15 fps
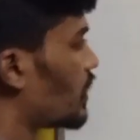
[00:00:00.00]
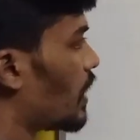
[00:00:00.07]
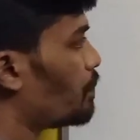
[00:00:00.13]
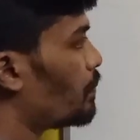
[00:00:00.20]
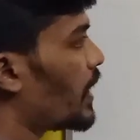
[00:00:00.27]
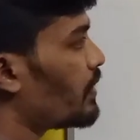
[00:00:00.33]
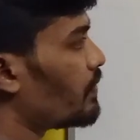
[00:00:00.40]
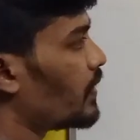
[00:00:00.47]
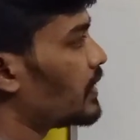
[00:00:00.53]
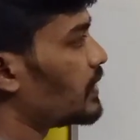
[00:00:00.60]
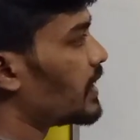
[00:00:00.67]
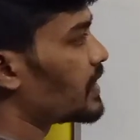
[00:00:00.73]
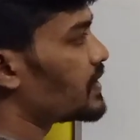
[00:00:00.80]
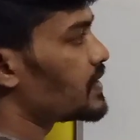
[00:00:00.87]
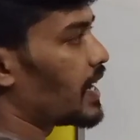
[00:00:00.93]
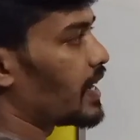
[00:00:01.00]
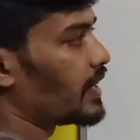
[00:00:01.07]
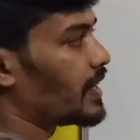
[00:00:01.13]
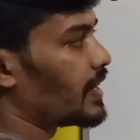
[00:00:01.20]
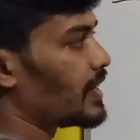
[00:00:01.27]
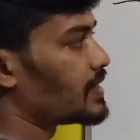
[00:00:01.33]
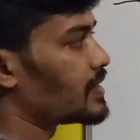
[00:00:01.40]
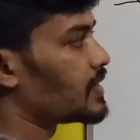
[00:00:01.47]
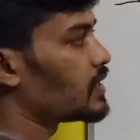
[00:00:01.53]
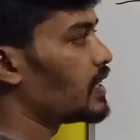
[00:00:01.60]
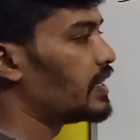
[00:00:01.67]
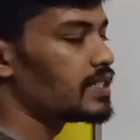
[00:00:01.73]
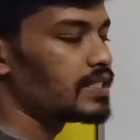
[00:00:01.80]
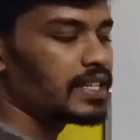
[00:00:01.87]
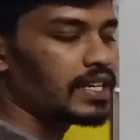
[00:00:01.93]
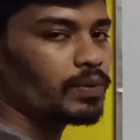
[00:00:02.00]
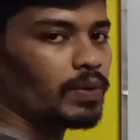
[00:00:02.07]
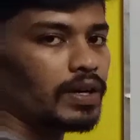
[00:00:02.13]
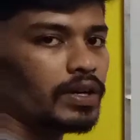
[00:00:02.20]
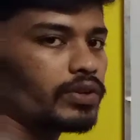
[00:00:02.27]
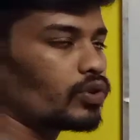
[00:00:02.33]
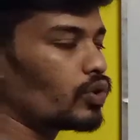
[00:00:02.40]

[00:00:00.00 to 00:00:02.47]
Compare with next character S. It is equal?